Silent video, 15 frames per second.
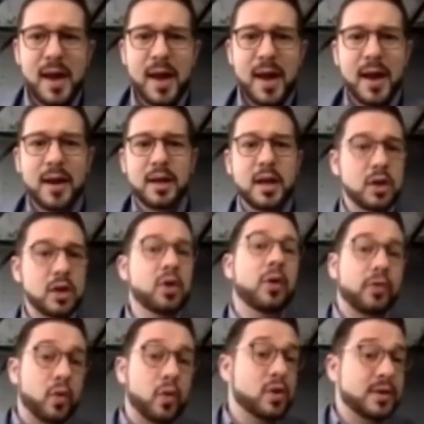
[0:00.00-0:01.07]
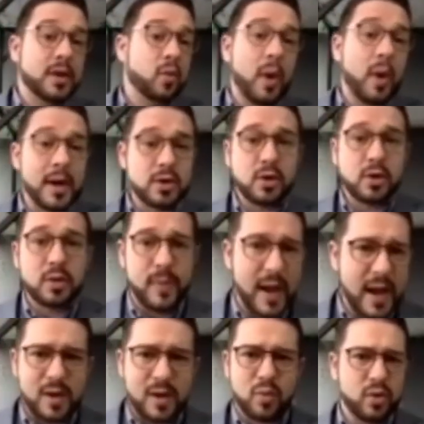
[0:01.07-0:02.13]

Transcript: And he knew, of course, that the wise old man